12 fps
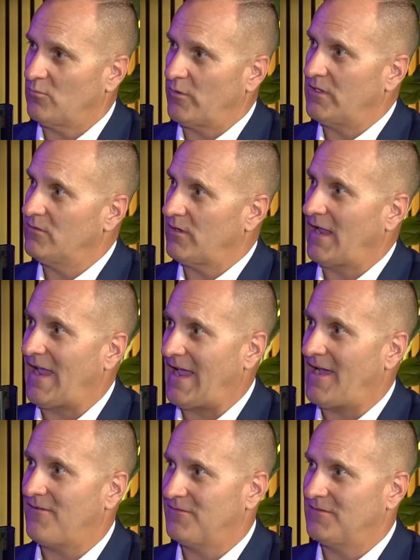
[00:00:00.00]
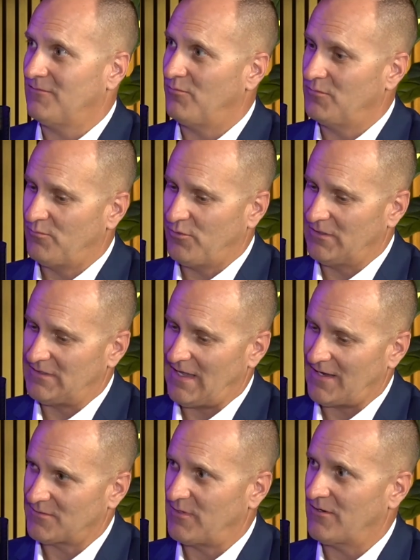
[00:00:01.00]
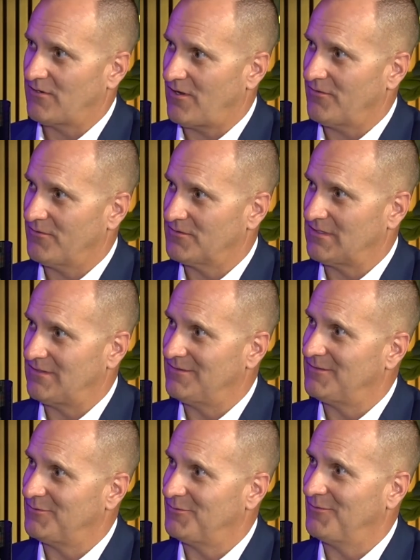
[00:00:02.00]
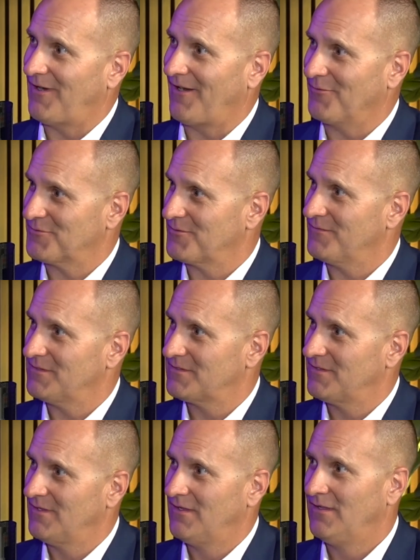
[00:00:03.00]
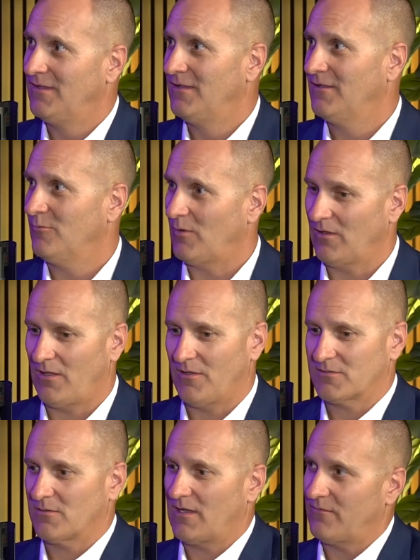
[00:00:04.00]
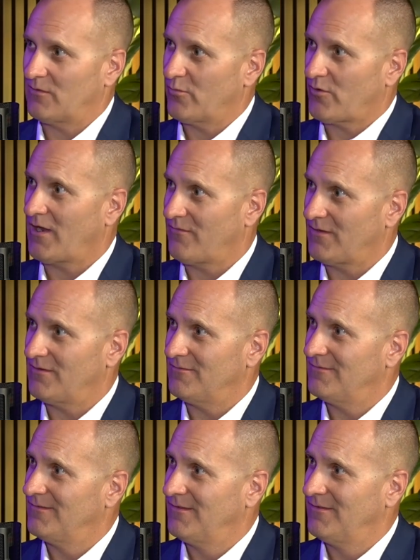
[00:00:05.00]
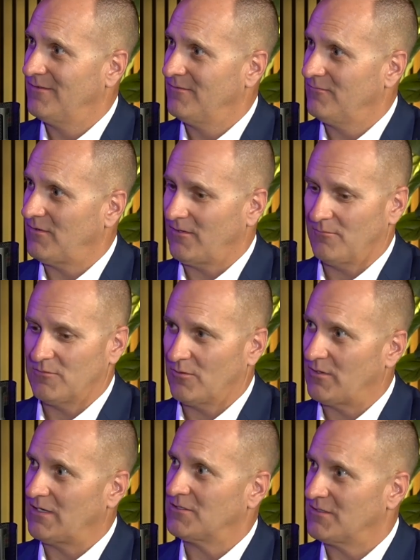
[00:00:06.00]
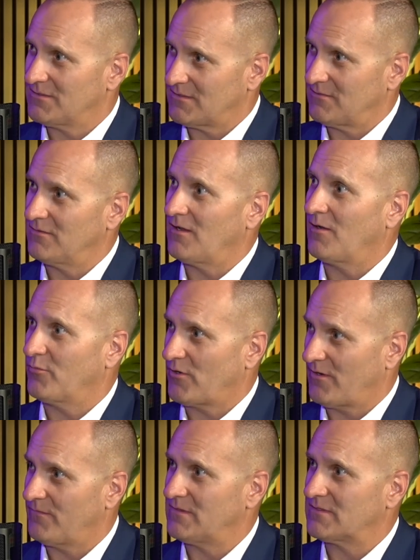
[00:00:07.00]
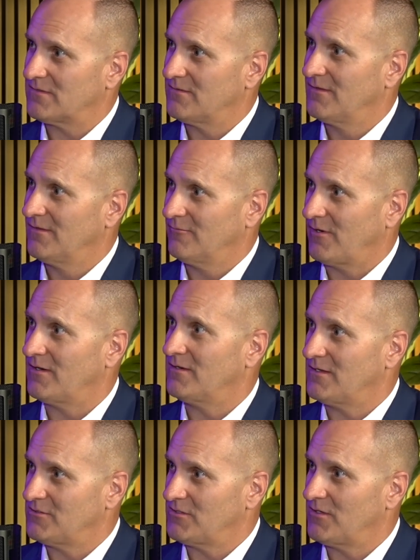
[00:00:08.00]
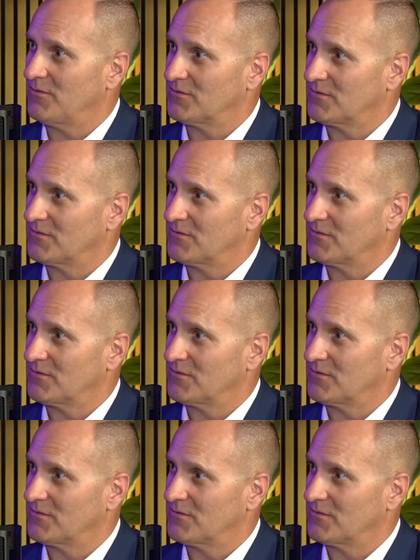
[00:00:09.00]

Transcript: we don't have to put taxpayer dollars into our service while also having private donations and nonprofits, right, and NGOs.